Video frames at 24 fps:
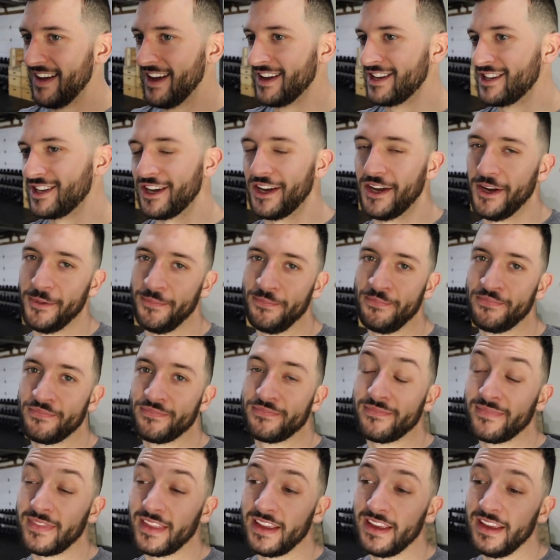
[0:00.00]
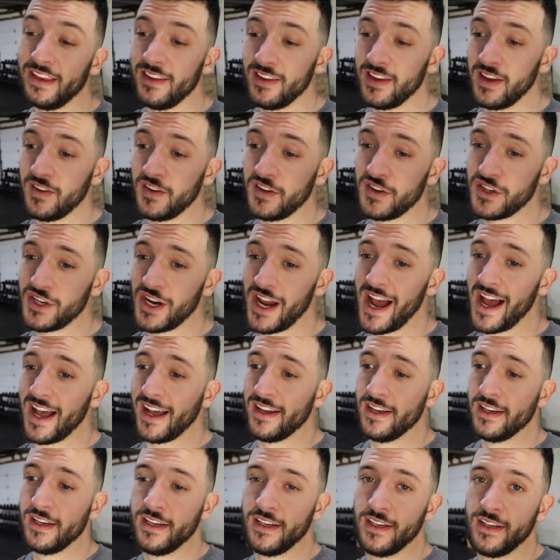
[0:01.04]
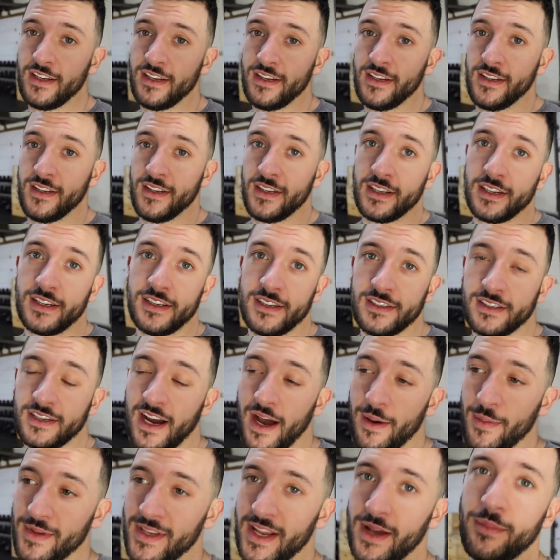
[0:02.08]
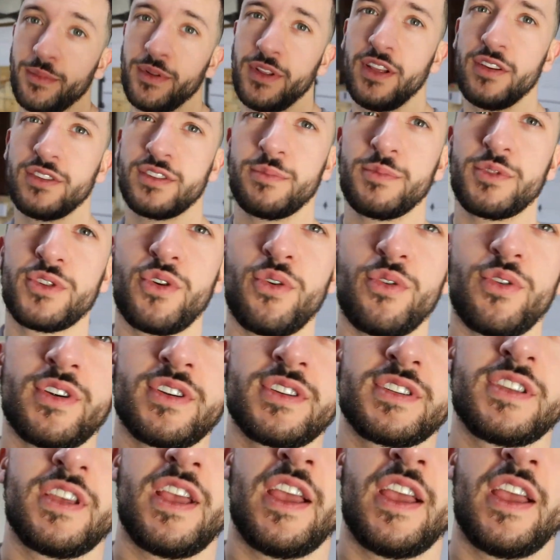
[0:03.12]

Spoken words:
So, give it a shot. Comment down below some scores.